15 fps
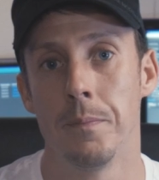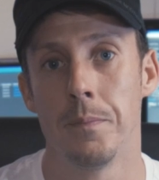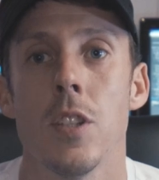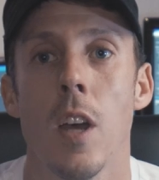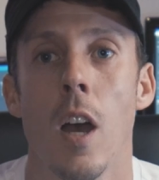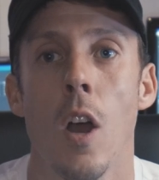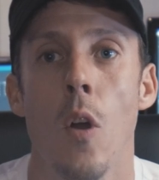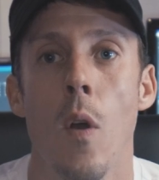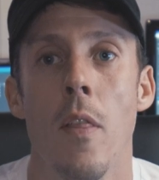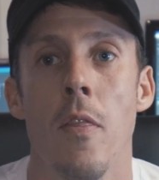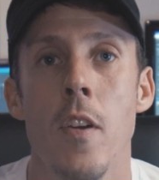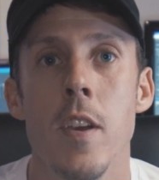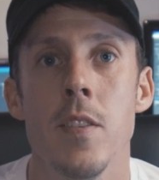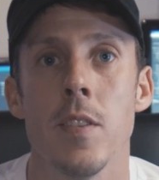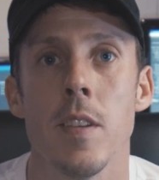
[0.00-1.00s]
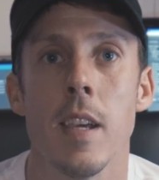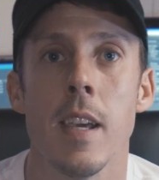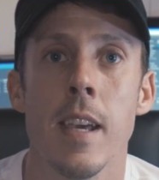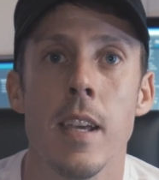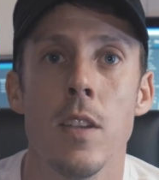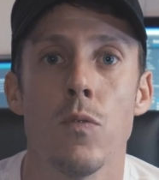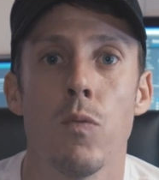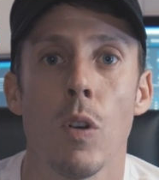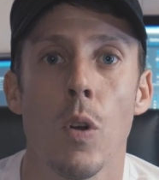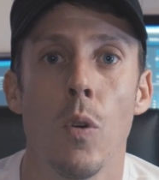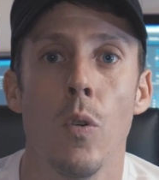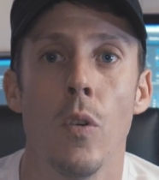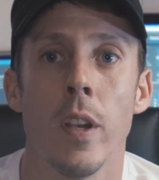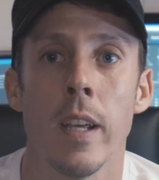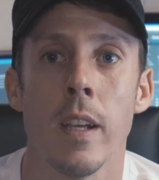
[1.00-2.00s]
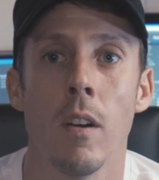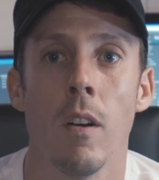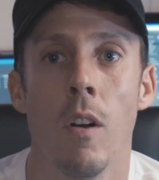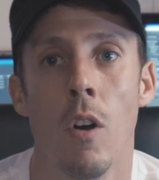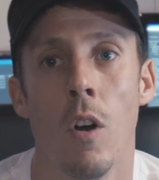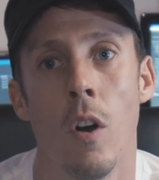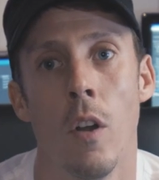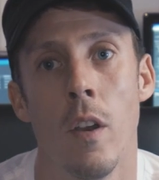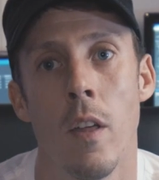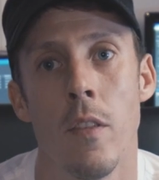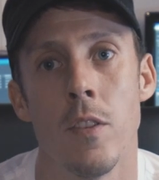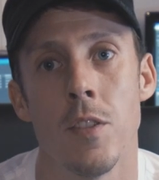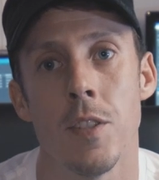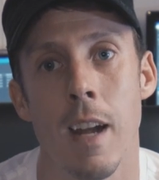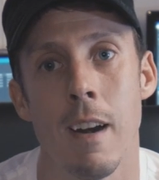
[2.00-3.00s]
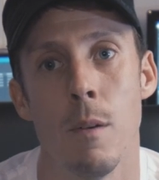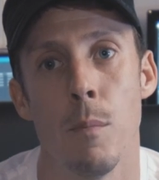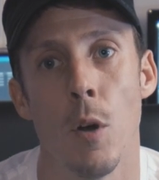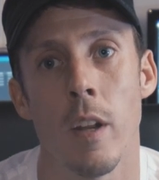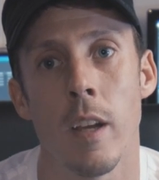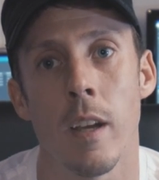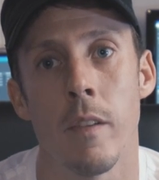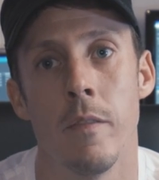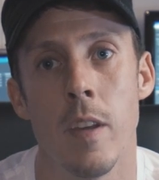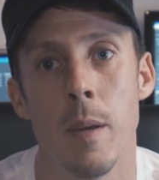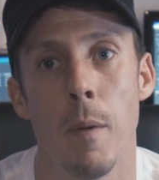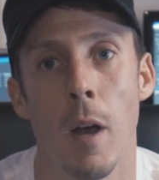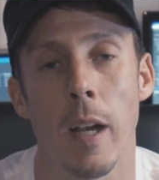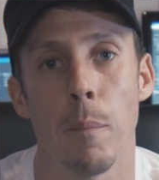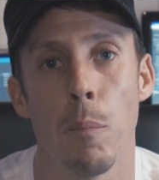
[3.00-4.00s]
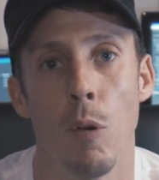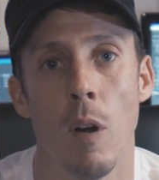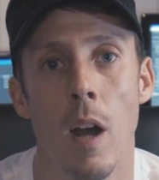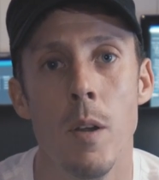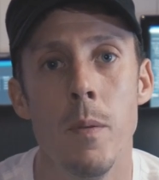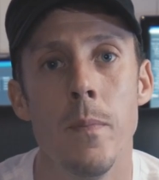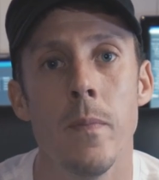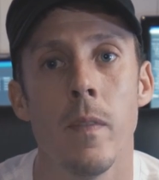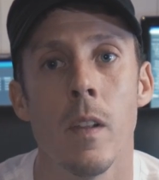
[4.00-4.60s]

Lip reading: So this is recording on the Saramonic VMic Pro.